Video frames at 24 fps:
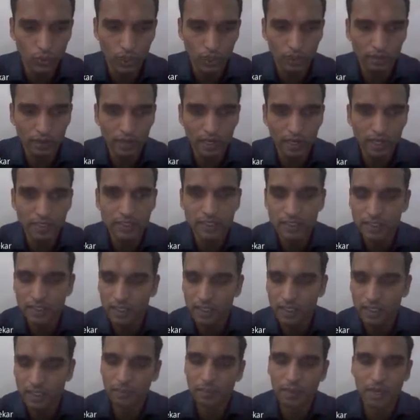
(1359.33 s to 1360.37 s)
You have ls
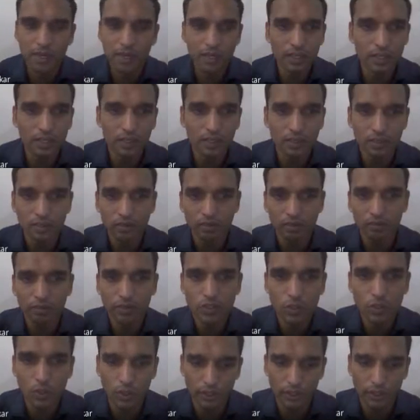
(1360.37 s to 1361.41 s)
is a command
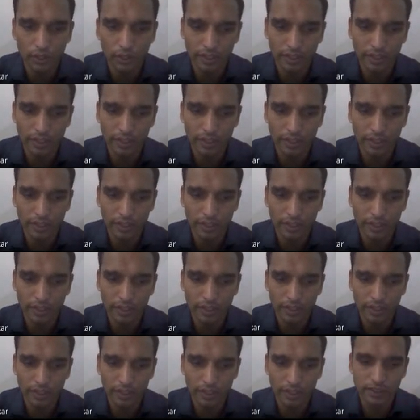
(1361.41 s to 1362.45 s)
which got
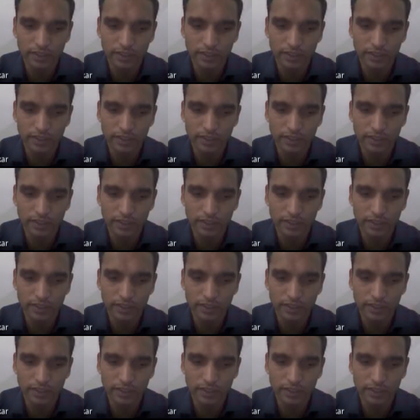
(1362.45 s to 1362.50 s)
executed.